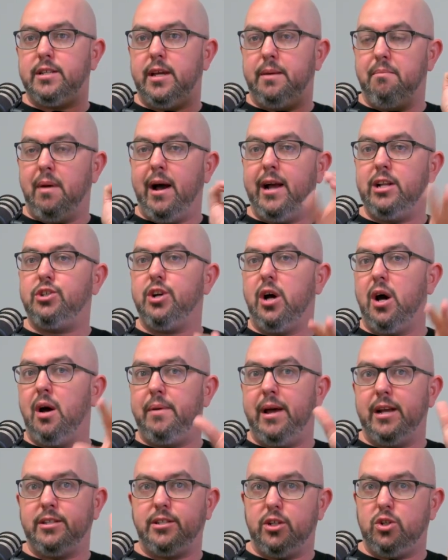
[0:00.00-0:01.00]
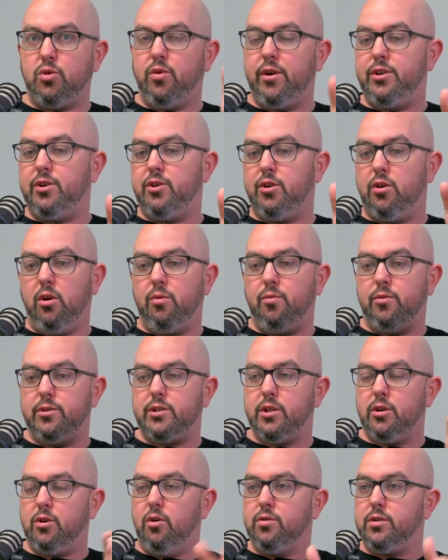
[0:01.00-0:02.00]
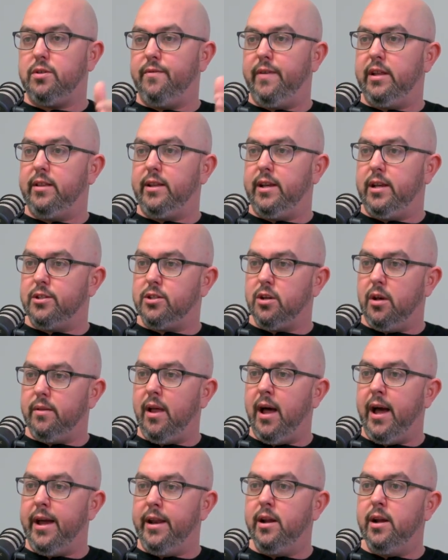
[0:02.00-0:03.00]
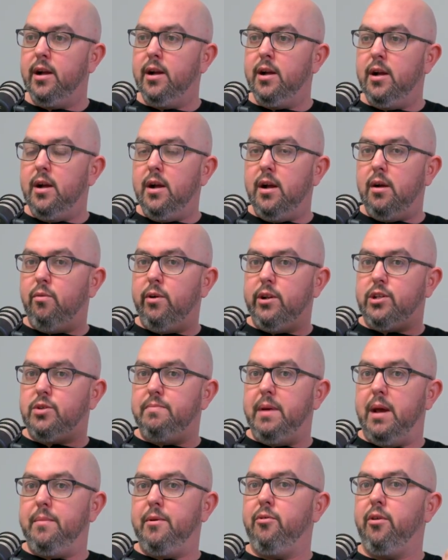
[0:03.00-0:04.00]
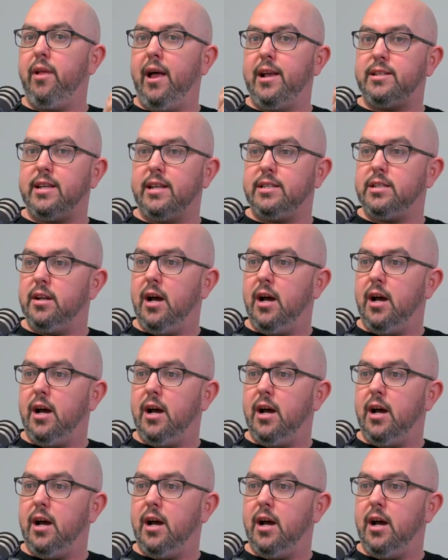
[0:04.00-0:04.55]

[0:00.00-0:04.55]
And my job as a 22-year-old was to cultivate leads online, which made me realize that's